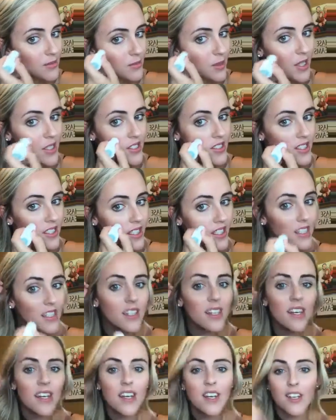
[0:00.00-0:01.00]
person,
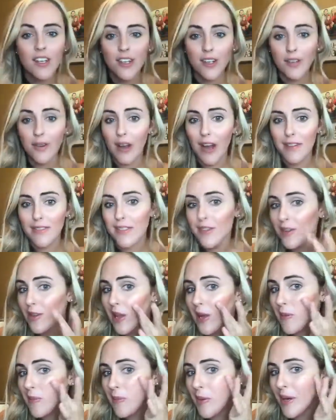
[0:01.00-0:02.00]
you don't have to do
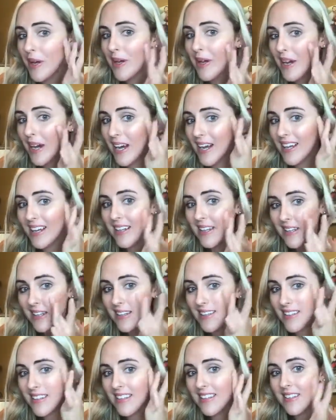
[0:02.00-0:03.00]
that, but I
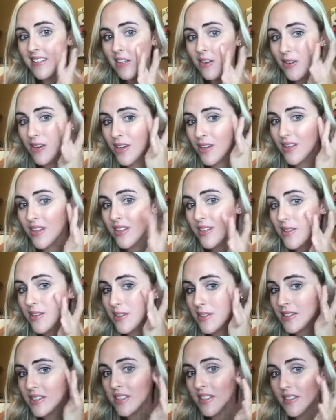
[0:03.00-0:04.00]
like a little color.
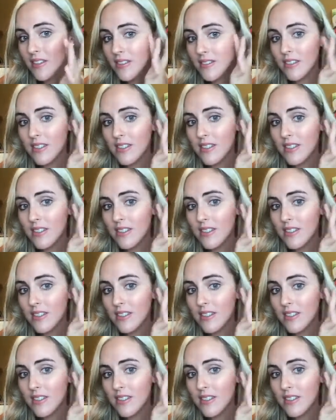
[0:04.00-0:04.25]
So